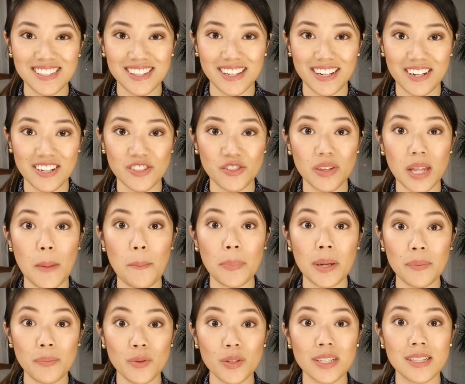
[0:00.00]
there so that
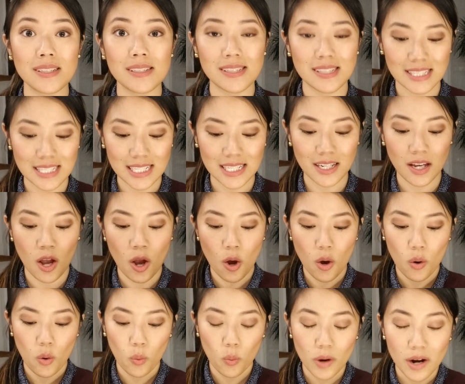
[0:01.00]
people can see
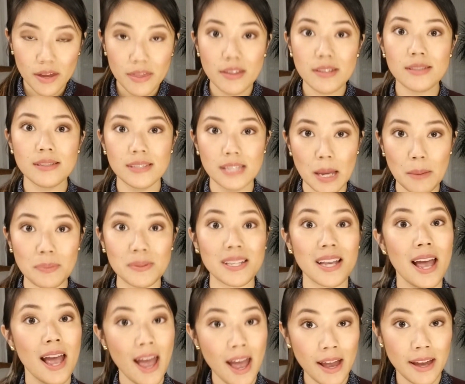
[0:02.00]
where the steps
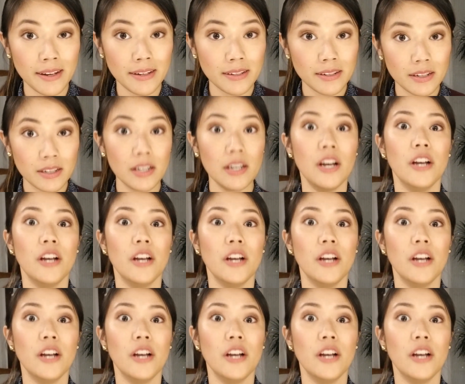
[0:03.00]
end